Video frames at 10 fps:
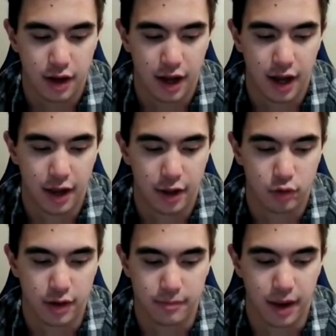a
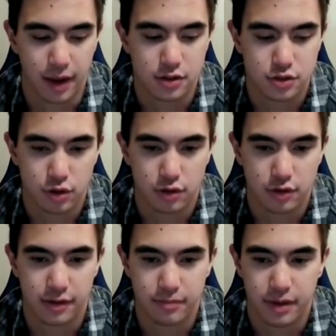hiring
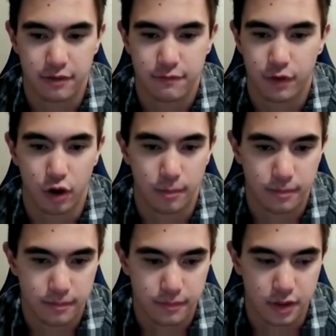manager at a big
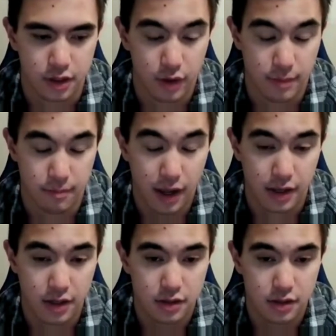firm. It
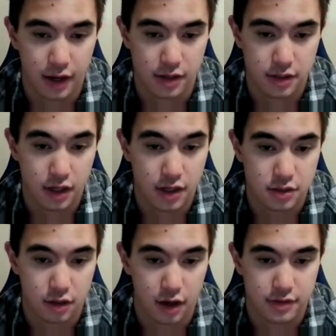might, and it does
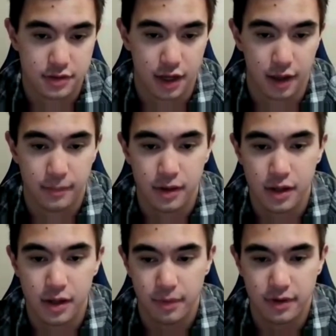a lot of the time.
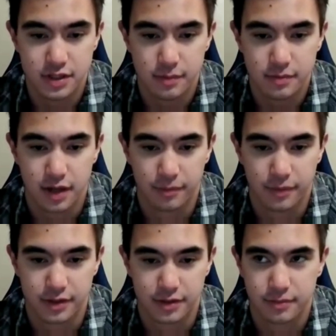But at the same time,
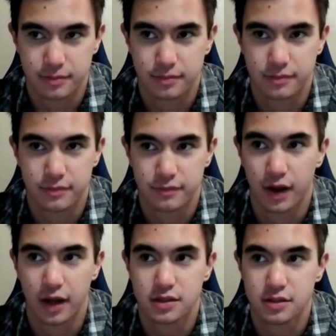like
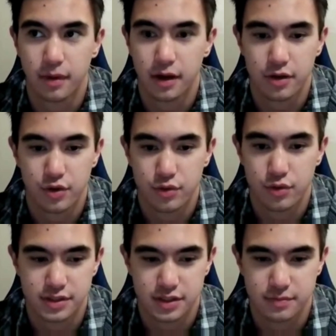find somebody who
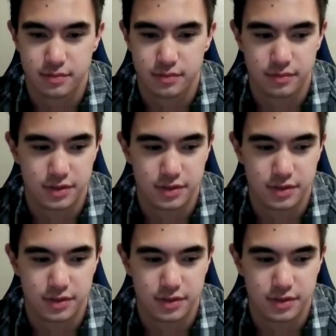has just